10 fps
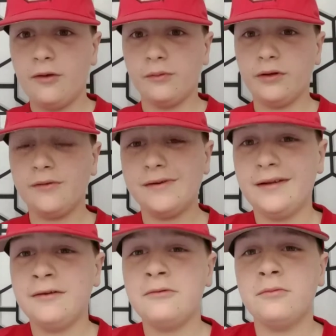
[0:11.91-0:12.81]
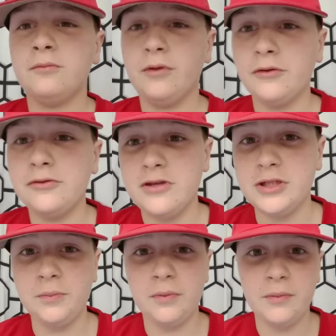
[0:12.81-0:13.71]
We're going, going to the
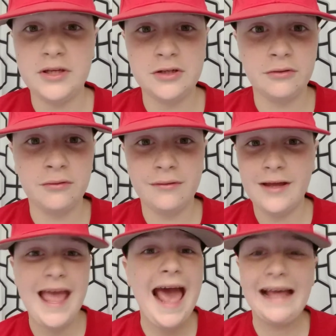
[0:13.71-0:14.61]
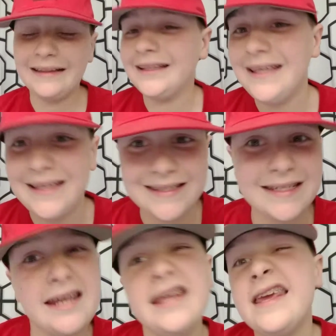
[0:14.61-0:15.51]
Super Regional. At
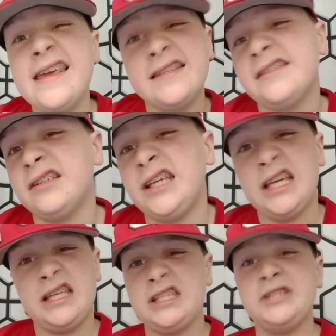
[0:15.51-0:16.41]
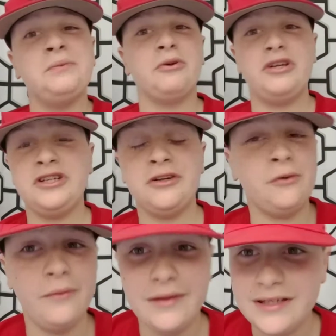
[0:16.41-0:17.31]
least. Easily. Super
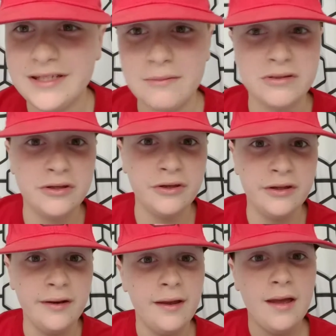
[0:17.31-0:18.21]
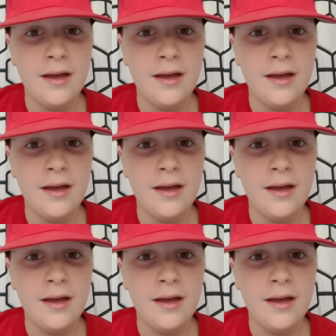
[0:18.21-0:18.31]
Regional. This team is good.